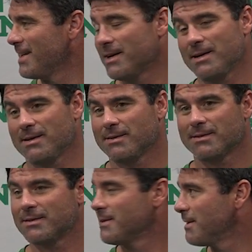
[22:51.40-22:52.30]
Yeah,
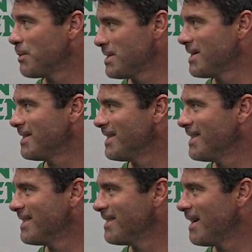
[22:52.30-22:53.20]
appreciate that.
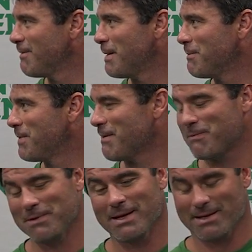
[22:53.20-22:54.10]
I
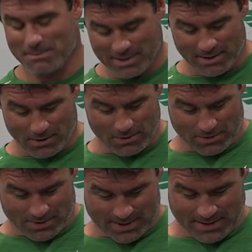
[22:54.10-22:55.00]
feel like I'm getting
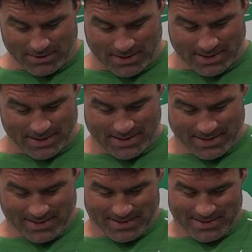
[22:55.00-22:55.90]
older. I know
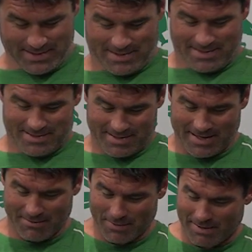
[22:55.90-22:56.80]
that.
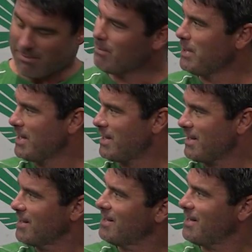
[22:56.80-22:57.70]
Every week
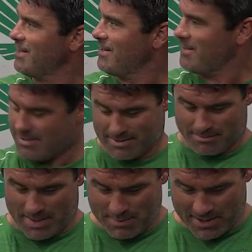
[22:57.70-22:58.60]
I get
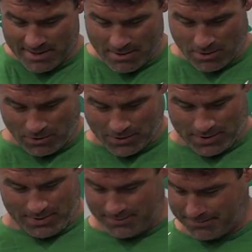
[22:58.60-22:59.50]
maybe a year older.